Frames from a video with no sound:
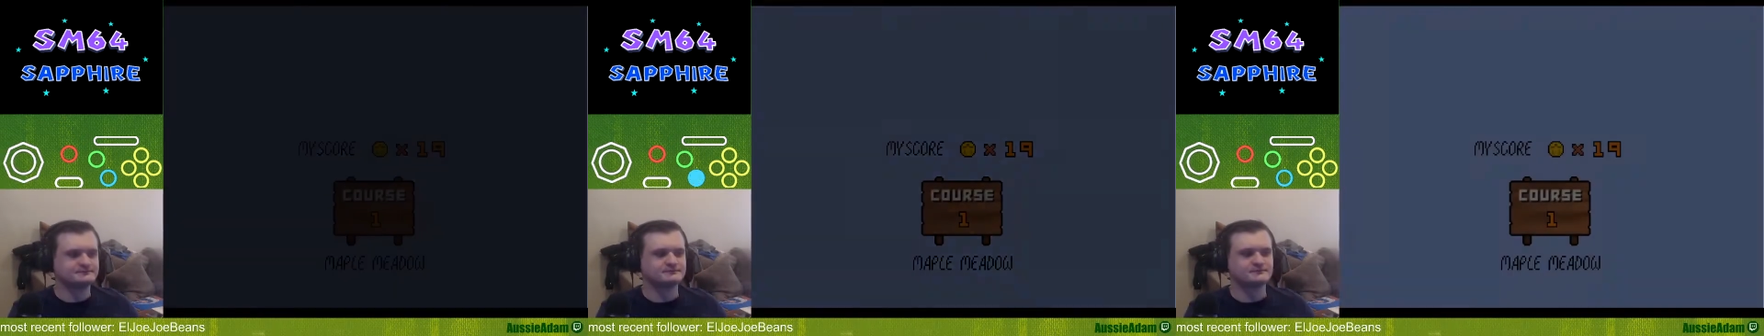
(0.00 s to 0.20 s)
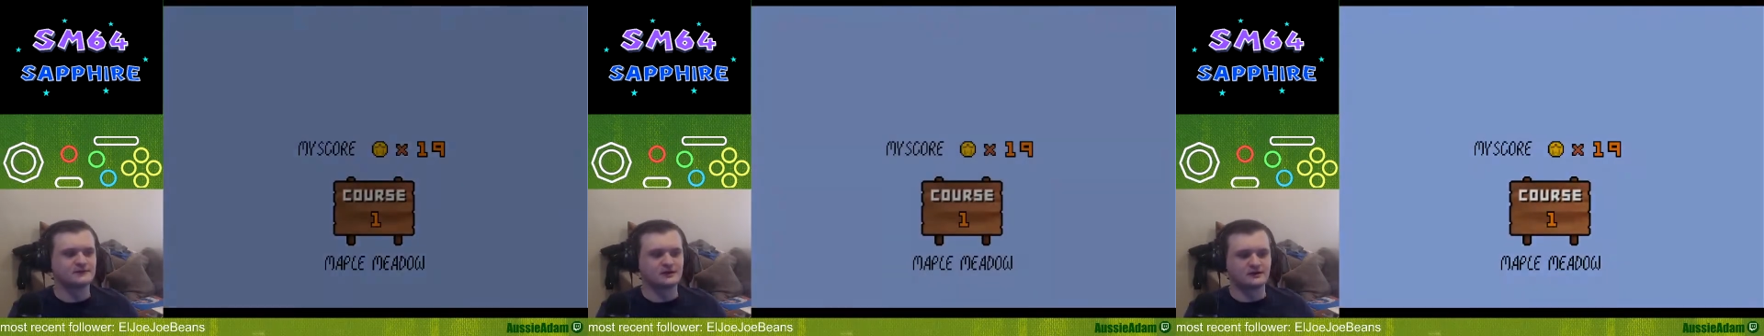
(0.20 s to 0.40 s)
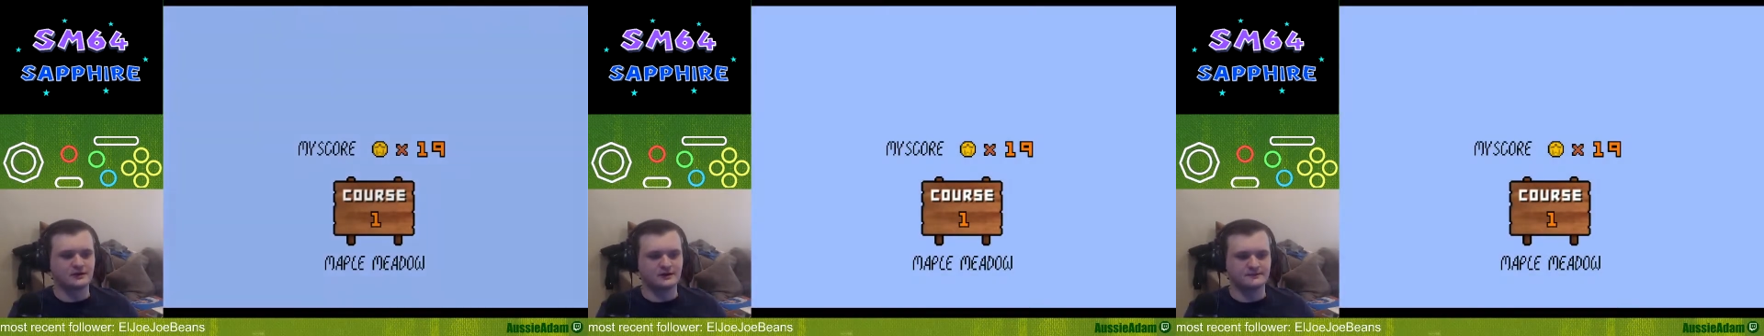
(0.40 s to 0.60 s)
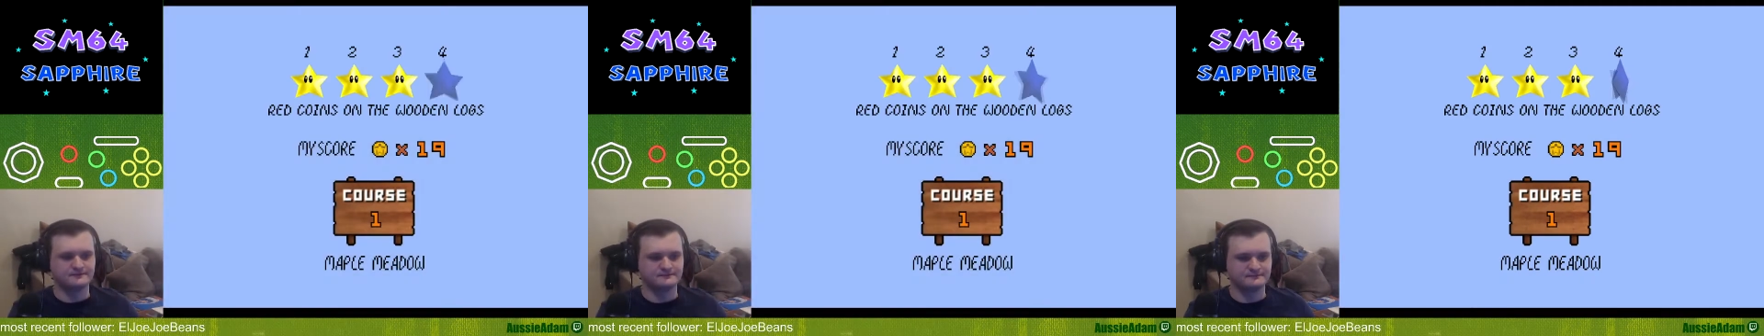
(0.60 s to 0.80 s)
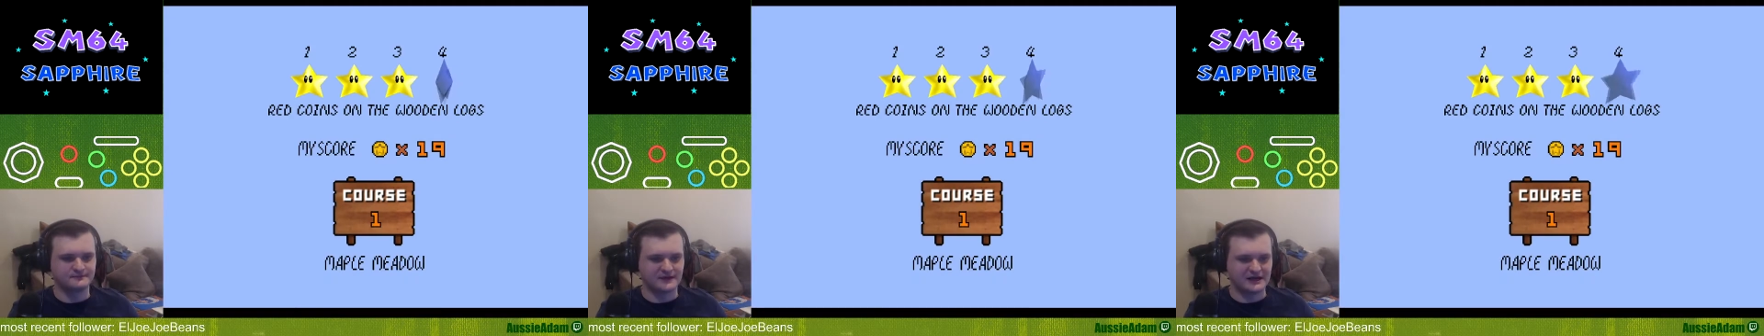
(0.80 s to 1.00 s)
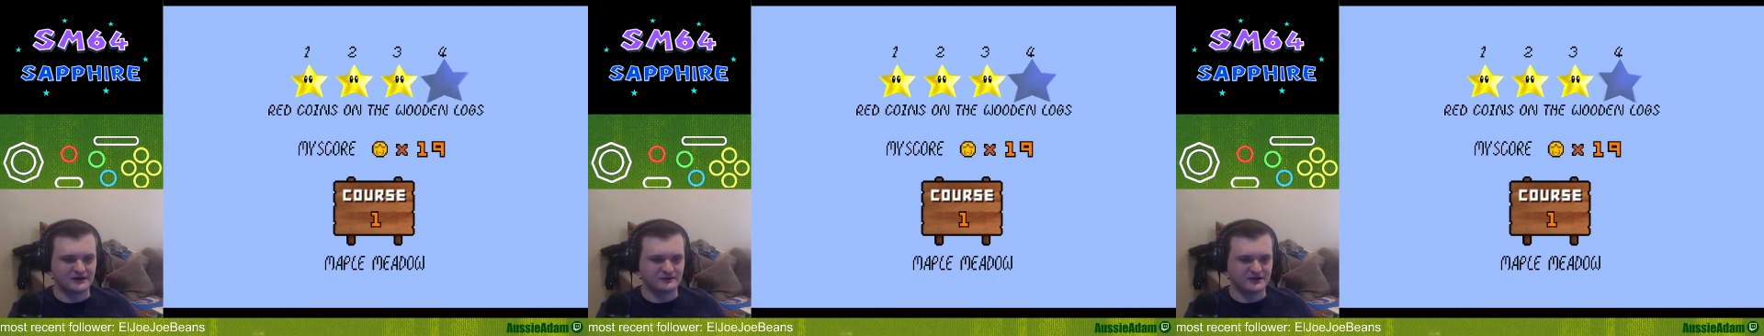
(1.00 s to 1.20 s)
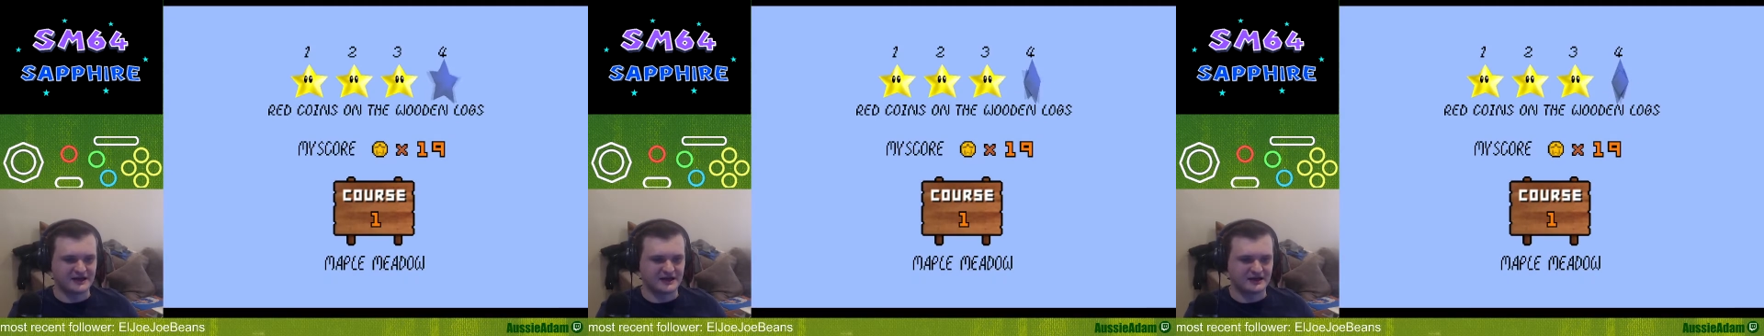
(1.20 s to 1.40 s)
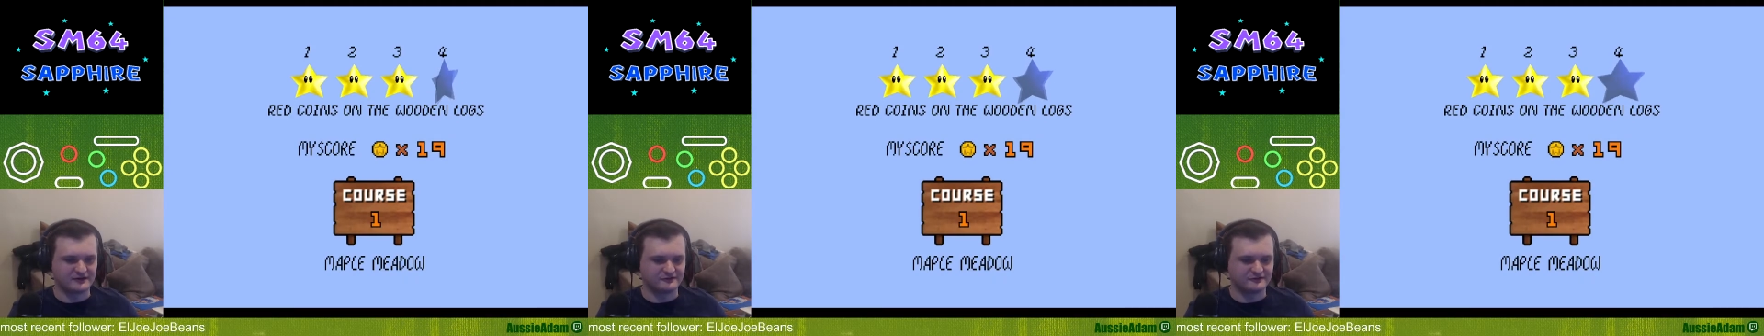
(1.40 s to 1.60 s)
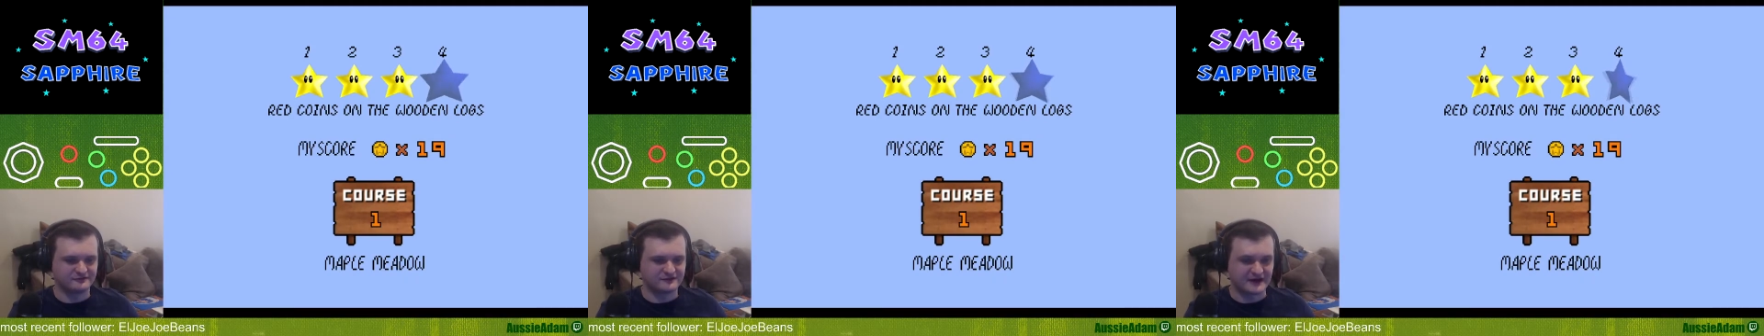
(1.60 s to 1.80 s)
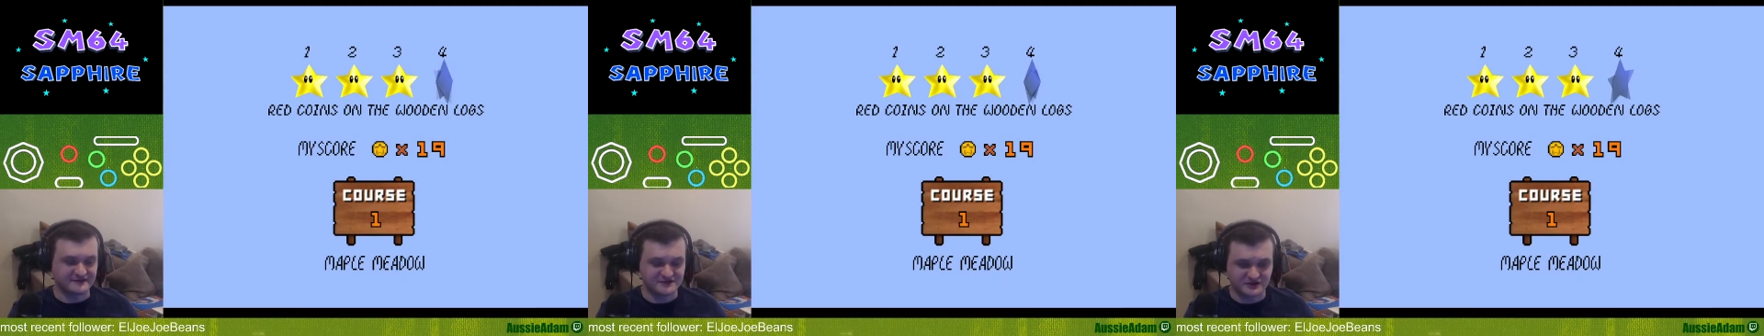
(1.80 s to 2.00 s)
Okay, now we have
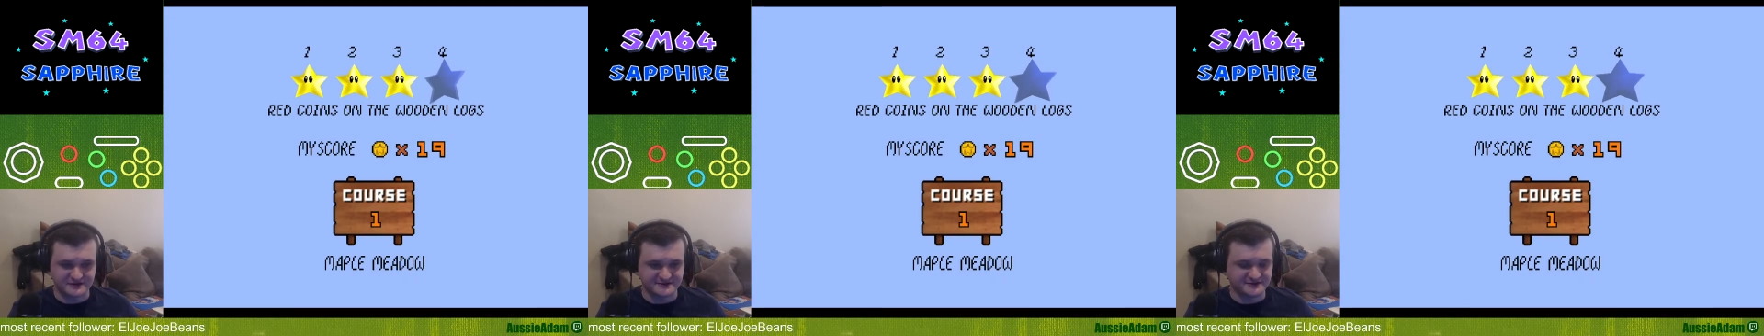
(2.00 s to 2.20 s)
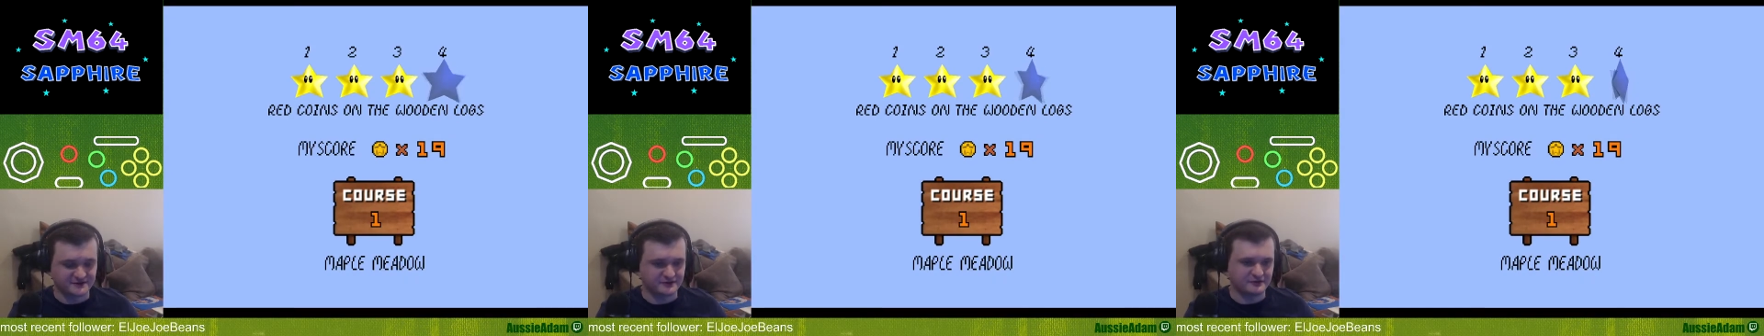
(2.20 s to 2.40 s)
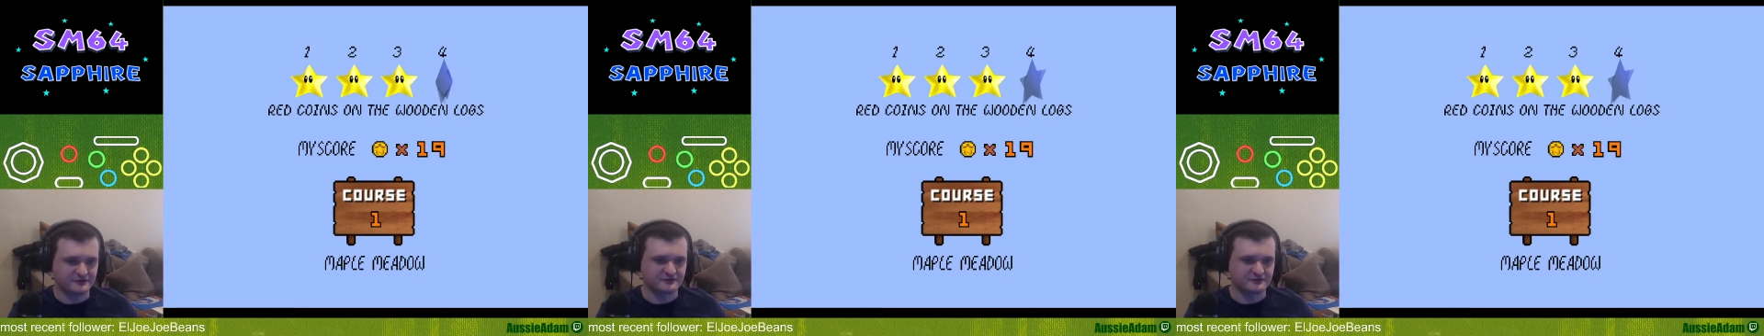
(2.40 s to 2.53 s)
5 stars total,